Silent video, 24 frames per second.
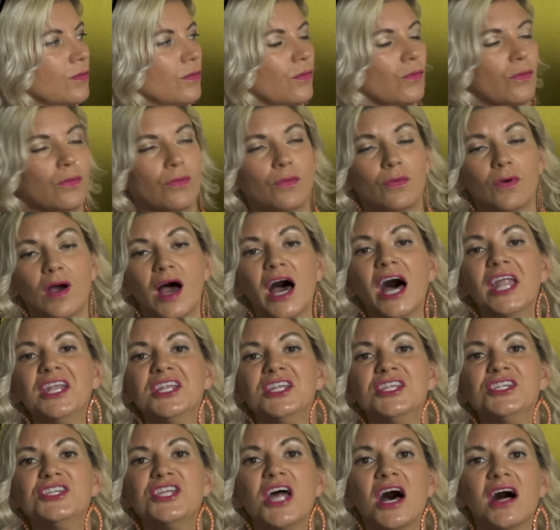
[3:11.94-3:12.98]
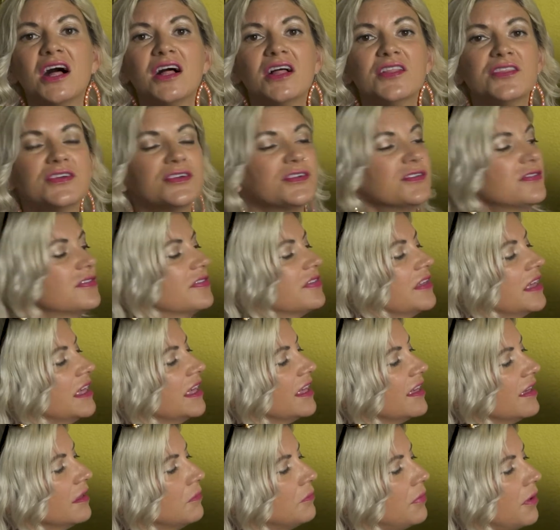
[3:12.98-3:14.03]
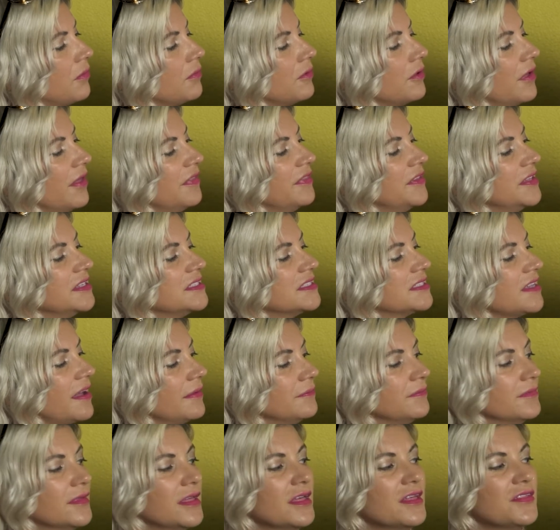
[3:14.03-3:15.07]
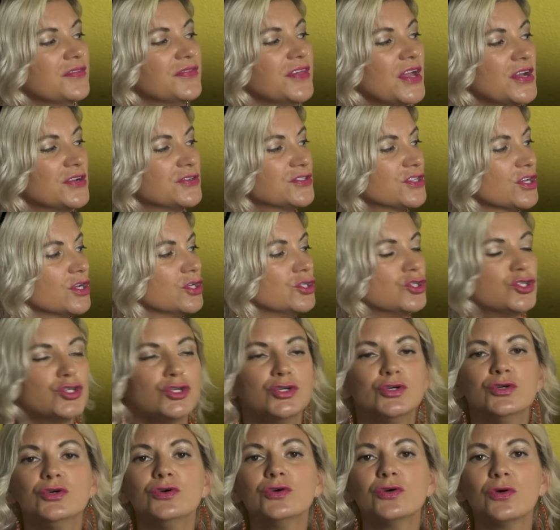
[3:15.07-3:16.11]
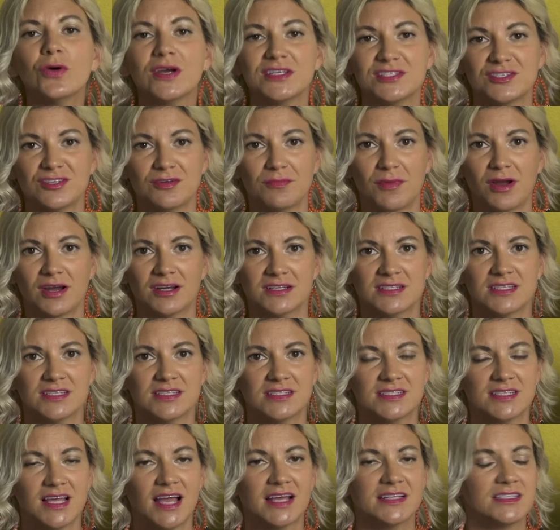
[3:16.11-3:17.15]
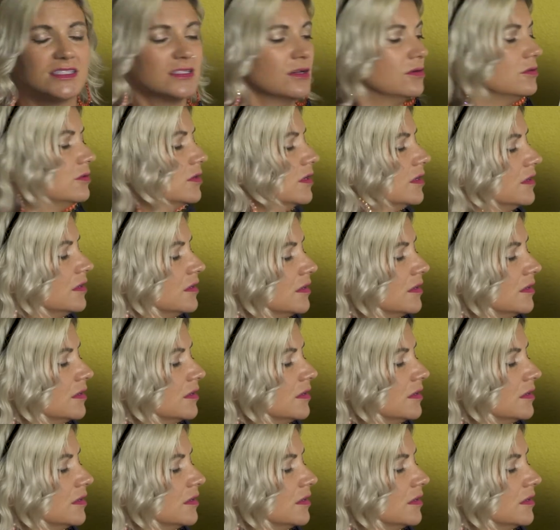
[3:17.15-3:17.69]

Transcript: Ooh, another thinking bubble. And this time, there's 2 question marks inside. So,